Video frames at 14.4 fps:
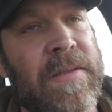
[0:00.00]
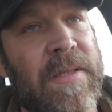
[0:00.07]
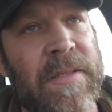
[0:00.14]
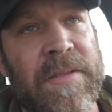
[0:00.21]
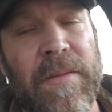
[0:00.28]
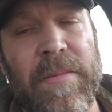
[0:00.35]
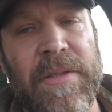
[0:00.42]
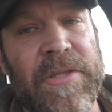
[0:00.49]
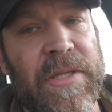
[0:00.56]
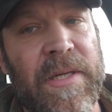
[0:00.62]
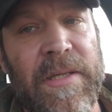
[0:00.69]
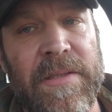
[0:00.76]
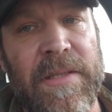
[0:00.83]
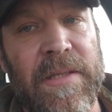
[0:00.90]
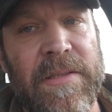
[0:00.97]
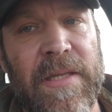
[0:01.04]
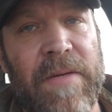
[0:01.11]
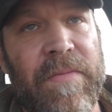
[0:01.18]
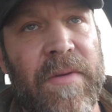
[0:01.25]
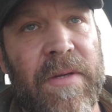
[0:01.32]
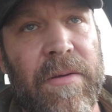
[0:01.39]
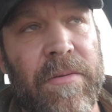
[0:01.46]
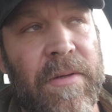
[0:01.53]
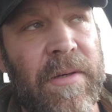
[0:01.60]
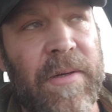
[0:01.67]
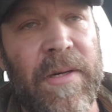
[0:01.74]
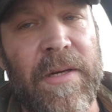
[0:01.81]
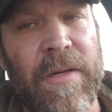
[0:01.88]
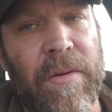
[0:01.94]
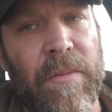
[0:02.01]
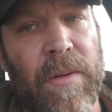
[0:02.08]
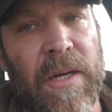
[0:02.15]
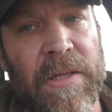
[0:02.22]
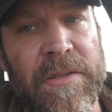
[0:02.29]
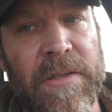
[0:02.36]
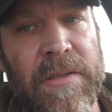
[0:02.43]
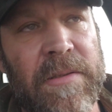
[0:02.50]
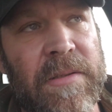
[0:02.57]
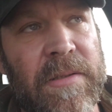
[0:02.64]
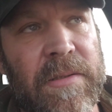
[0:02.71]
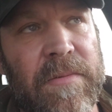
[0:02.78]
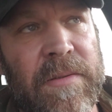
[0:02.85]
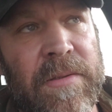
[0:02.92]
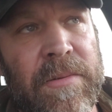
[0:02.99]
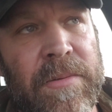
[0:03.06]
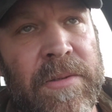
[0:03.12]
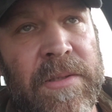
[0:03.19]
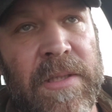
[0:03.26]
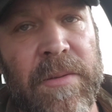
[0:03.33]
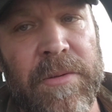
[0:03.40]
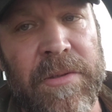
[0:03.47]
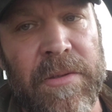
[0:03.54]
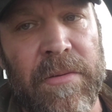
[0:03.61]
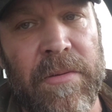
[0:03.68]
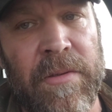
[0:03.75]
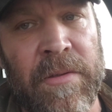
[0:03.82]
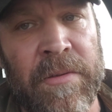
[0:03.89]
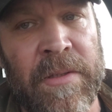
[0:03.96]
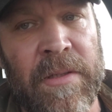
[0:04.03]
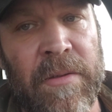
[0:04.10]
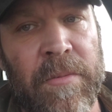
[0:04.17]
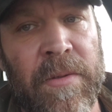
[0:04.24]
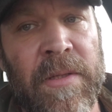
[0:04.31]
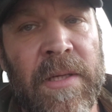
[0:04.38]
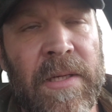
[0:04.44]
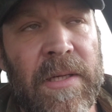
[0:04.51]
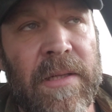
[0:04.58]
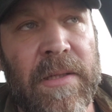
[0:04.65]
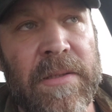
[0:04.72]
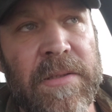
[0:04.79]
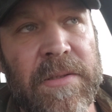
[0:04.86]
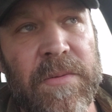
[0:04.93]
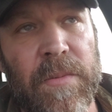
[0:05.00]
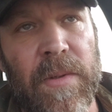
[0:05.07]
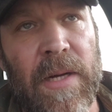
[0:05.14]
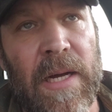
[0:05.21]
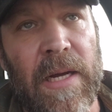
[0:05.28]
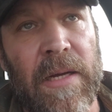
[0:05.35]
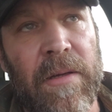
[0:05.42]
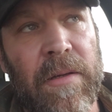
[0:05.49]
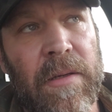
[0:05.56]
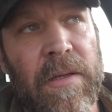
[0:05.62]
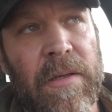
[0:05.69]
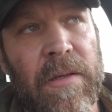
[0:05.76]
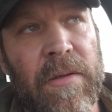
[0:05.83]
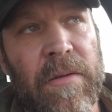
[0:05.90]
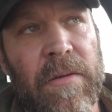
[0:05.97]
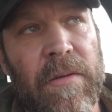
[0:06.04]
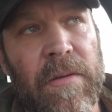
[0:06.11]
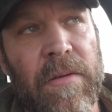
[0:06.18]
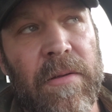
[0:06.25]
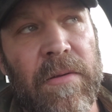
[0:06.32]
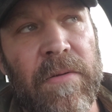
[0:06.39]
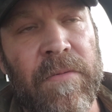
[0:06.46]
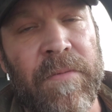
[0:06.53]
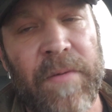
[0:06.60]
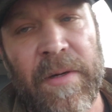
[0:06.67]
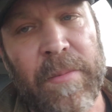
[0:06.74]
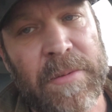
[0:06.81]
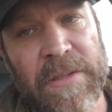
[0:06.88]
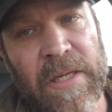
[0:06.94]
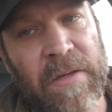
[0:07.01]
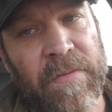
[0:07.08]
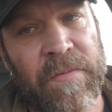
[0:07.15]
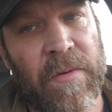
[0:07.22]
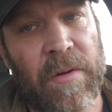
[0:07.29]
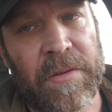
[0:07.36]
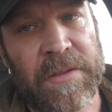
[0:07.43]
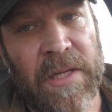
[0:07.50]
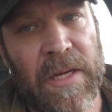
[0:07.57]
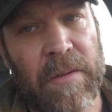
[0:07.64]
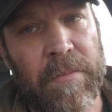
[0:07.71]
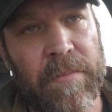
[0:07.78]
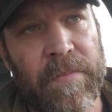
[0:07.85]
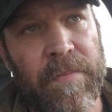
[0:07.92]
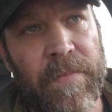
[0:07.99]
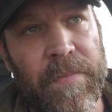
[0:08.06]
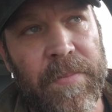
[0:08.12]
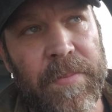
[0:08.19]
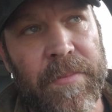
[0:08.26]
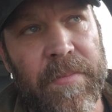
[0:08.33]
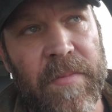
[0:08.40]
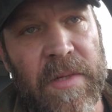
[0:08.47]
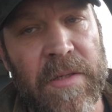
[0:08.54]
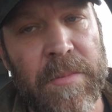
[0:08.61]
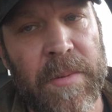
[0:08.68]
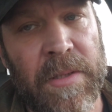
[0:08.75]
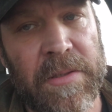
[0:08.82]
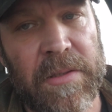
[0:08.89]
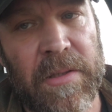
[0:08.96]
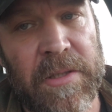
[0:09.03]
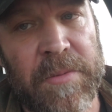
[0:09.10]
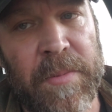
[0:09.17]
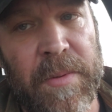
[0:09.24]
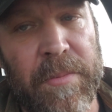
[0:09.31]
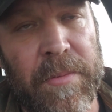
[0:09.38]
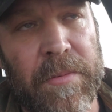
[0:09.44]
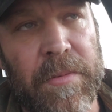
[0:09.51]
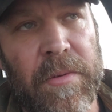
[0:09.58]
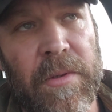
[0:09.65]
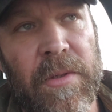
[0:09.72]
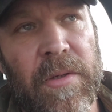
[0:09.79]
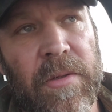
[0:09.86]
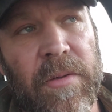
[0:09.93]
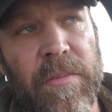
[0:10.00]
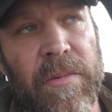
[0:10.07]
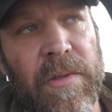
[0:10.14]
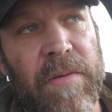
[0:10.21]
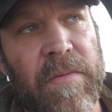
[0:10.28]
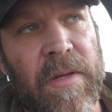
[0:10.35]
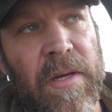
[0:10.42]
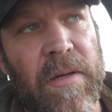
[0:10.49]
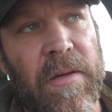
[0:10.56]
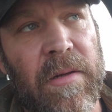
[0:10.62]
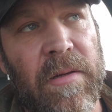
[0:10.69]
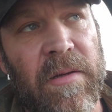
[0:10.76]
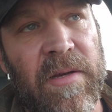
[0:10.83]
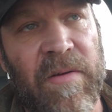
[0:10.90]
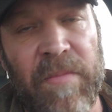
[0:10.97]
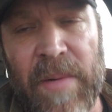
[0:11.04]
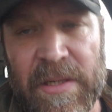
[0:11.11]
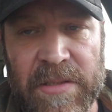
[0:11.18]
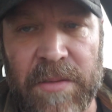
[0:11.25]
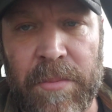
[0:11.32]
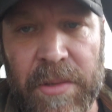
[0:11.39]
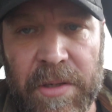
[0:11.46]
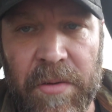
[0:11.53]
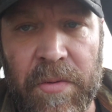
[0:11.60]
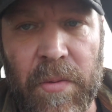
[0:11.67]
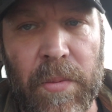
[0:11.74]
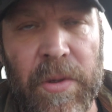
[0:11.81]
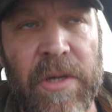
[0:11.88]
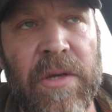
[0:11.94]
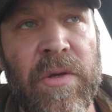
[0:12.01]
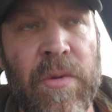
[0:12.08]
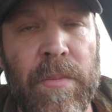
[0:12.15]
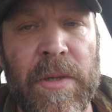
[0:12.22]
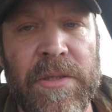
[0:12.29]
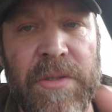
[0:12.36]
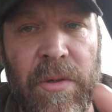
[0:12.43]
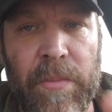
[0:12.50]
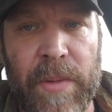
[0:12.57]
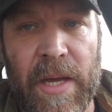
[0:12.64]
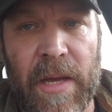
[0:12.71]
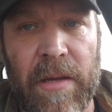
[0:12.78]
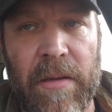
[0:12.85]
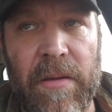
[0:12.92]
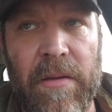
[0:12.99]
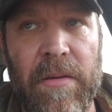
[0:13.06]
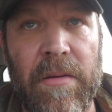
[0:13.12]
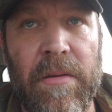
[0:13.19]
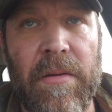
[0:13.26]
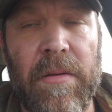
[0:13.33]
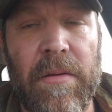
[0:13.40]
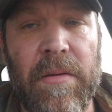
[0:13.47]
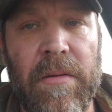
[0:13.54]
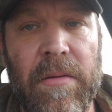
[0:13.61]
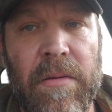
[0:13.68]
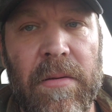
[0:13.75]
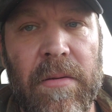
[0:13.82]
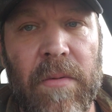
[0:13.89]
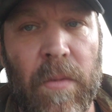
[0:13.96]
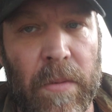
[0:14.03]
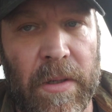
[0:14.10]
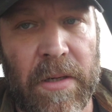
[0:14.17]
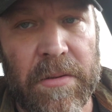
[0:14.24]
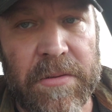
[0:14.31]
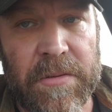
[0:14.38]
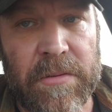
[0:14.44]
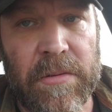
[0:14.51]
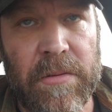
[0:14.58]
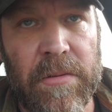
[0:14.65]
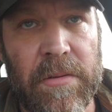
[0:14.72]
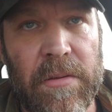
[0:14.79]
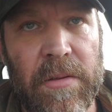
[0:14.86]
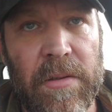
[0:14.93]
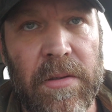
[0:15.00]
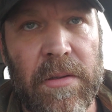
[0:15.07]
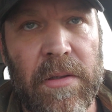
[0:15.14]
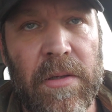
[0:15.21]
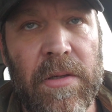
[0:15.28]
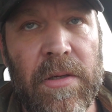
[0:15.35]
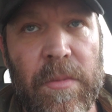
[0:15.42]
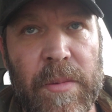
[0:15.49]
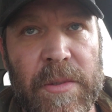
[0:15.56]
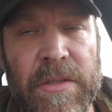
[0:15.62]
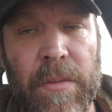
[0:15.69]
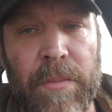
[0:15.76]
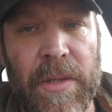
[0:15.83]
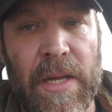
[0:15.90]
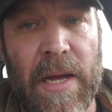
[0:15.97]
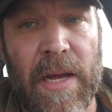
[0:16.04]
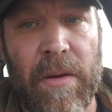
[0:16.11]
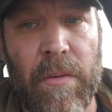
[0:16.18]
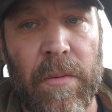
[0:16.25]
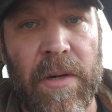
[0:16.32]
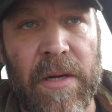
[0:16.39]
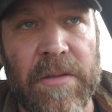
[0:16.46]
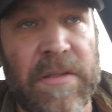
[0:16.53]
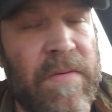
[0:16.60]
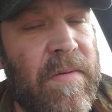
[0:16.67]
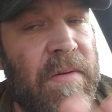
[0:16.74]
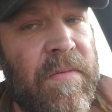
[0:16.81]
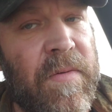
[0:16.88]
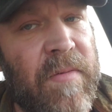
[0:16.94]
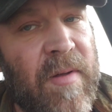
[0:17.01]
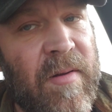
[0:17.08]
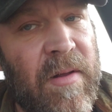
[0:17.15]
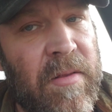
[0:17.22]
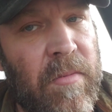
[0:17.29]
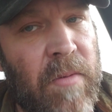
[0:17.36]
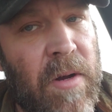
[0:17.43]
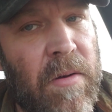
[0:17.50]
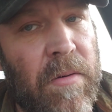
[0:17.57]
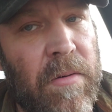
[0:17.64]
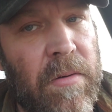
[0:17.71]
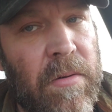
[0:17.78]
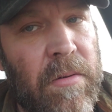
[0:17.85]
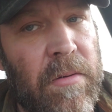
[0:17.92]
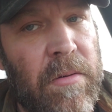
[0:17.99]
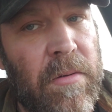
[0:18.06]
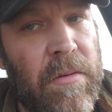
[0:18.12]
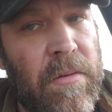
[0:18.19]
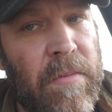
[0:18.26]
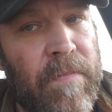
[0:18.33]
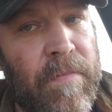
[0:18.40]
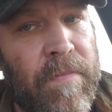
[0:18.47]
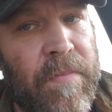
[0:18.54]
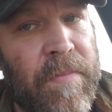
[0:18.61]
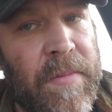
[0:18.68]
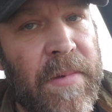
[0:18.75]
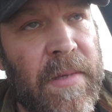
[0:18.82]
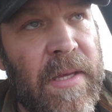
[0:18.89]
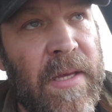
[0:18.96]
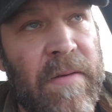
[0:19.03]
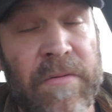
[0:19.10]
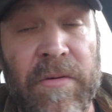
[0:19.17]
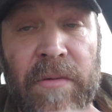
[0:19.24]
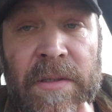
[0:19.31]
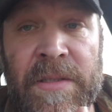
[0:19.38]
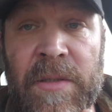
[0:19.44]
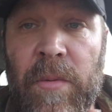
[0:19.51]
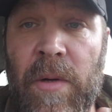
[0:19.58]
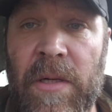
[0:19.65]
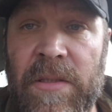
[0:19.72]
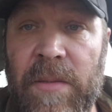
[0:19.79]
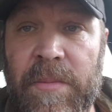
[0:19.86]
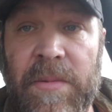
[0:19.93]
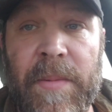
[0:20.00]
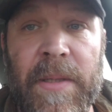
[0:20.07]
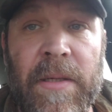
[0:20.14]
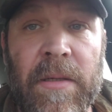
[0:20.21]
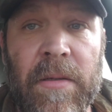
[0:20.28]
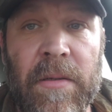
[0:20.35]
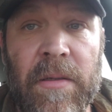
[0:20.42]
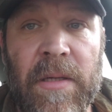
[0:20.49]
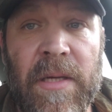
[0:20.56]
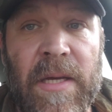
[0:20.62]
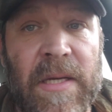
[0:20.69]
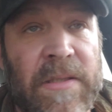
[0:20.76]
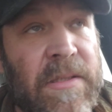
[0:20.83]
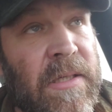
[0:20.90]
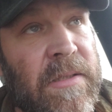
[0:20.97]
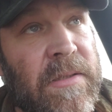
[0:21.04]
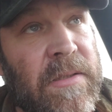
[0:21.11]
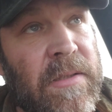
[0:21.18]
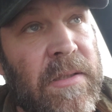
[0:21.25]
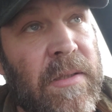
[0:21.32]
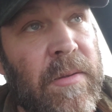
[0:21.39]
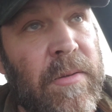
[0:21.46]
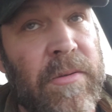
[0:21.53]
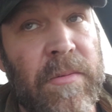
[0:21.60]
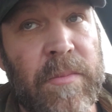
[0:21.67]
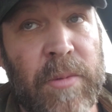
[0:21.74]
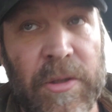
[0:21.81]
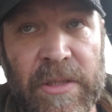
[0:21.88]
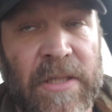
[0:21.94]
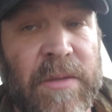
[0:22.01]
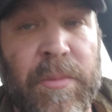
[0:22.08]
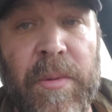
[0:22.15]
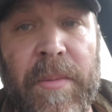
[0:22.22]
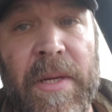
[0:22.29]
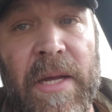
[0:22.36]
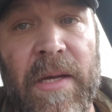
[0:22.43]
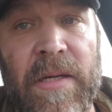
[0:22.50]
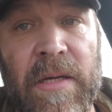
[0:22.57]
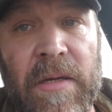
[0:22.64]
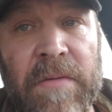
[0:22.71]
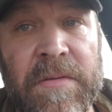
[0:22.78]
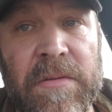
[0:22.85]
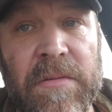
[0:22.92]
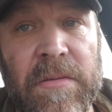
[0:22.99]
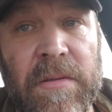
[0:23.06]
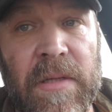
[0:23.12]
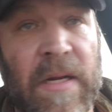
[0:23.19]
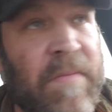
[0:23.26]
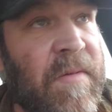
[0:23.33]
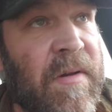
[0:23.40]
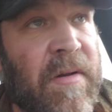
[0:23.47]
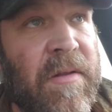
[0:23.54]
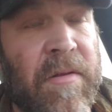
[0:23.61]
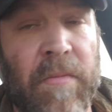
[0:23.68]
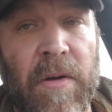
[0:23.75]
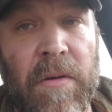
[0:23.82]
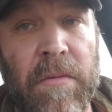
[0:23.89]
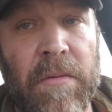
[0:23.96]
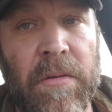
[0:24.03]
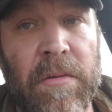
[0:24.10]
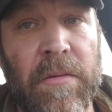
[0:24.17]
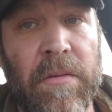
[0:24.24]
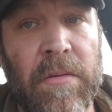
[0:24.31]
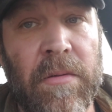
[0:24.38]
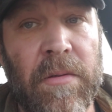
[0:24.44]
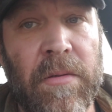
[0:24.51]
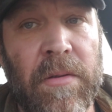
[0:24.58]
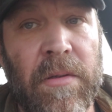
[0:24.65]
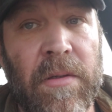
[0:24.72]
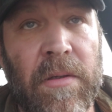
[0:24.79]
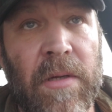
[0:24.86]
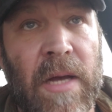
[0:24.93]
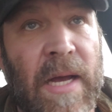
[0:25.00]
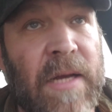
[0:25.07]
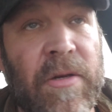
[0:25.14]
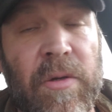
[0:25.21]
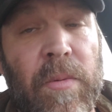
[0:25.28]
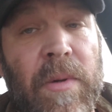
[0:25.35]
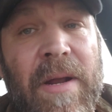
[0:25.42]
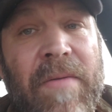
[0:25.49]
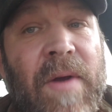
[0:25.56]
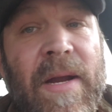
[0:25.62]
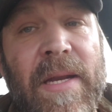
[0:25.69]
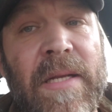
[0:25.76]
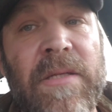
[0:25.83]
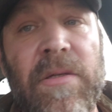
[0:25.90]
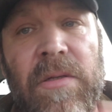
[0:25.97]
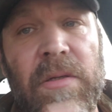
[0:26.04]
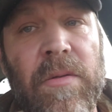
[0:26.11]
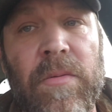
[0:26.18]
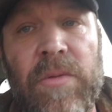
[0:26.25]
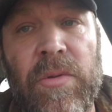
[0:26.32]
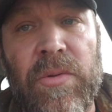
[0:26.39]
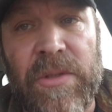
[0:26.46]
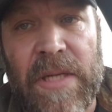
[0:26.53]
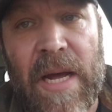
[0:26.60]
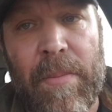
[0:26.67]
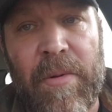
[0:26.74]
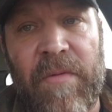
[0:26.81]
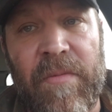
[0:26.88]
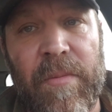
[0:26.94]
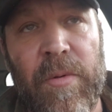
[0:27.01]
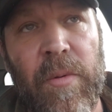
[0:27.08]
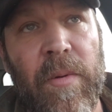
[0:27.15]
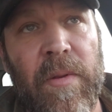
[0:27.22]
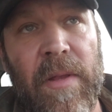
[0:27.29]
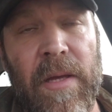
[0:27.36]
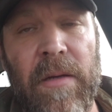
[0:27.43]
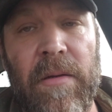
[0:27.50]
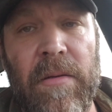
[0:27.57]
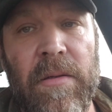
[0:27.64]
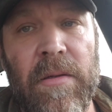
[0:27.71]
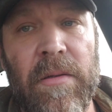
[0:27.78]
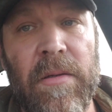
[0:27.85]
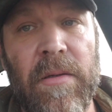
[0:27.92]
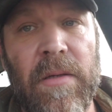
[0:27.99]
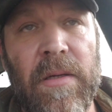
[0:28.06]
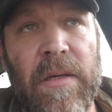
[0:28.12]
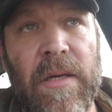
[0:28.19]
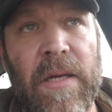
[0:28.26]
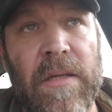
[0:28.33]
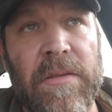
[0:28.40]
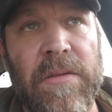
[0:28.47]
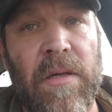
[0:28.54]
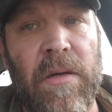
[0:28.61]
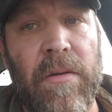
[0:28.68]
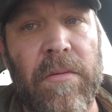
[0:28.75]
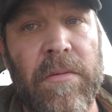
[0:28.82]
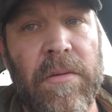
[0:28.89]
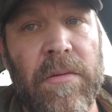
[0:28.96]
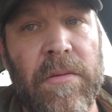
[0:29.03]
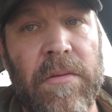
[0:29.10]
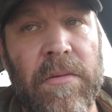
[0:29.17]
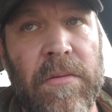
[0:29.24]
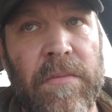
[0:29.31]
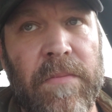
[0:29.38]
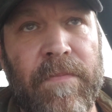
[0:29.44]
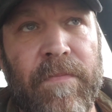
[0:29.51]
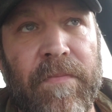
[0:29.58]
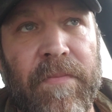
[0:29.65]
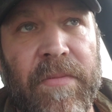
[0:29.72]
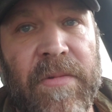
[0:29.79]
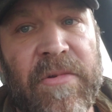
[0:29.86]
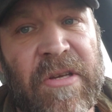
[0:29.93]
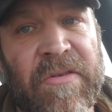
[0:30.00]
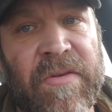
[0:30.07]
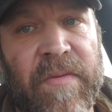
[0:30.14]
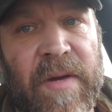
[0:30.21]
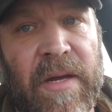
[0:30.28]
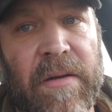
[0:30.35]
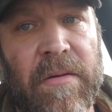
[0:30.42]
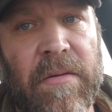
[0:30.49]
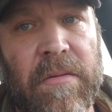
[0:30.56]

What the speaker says: It's some of the shit he says in that video. You need to go watch it just to see what you're dealing with. And this is why freedom is dead for all time. It's because of these people who believe that government has complete authority. You must obey, or else. You comply, or else. Even if you've done nothing wrong. If Christy walks up to me and tries to put me in handcuffs, and I've done nothing wrong, I can do whatever I need to do to stop her from doing that. And it's called justified.